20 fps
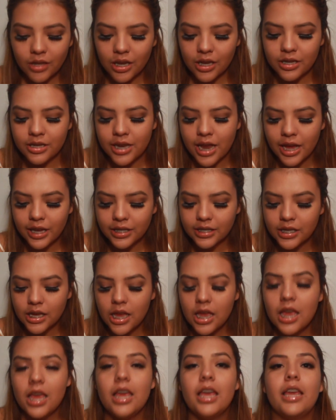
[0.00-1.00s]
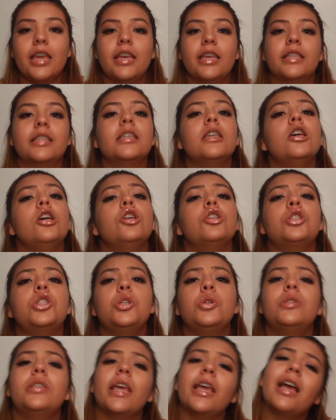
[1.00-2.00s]
Next is
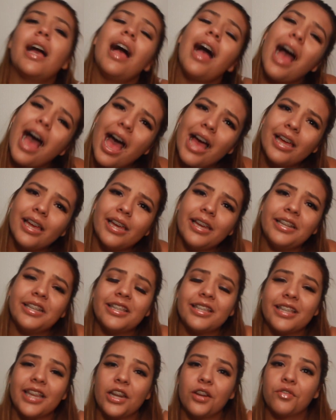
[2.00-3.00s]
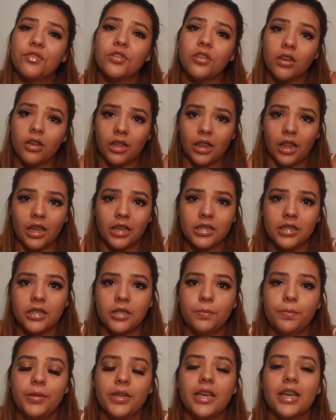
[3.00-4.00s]
to take a hat instead of
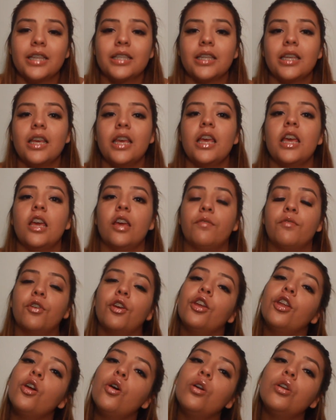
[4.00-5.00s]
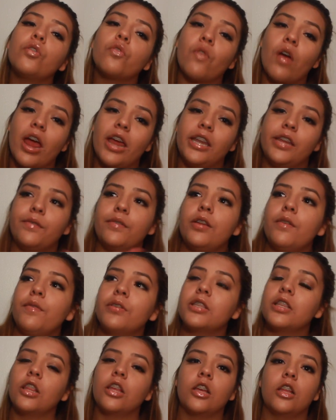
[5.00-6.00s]
sunglasses, because if you're gonna go on a ride, even if
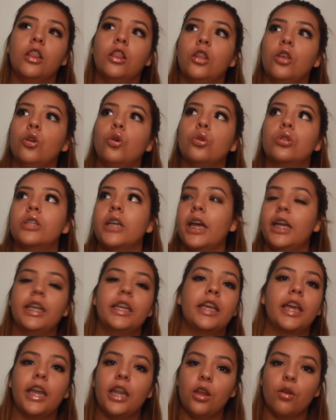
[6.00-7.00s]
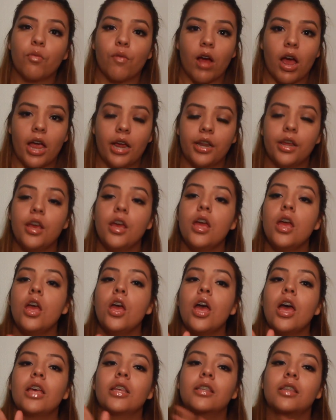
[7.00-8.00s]
it's like a little tiny kiddie ride,
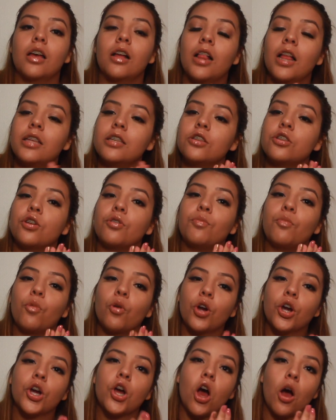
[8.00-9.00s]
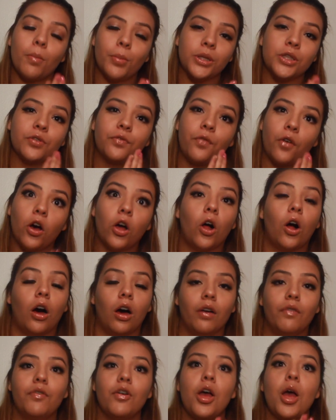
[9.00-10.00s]
sunglasses are more common to fall
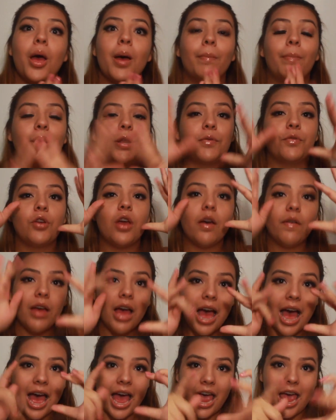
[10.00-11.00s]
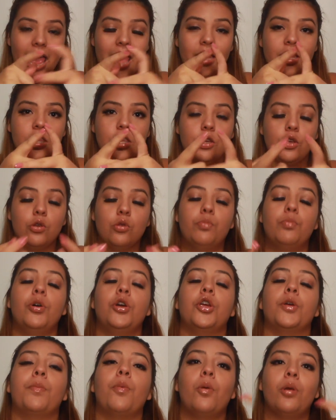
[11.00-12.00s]
off. But if you have a hat and you
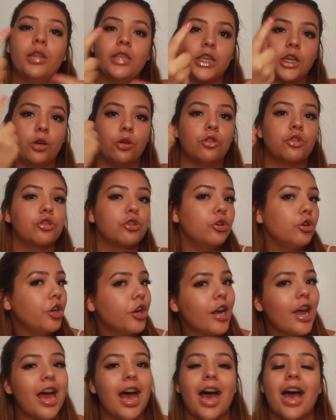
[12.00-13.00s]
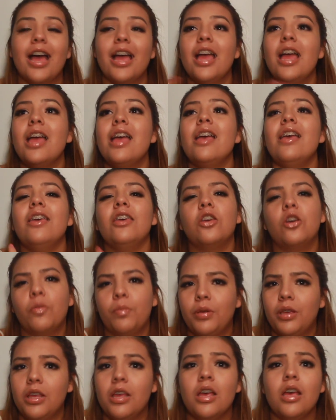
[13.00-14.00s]
put your ponytail through your hat, it'll
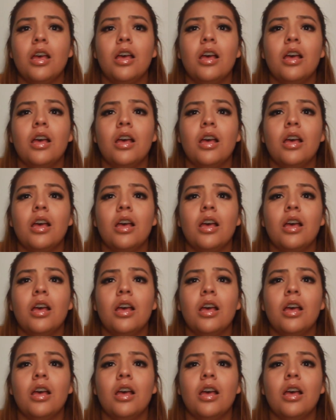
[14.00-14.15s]
be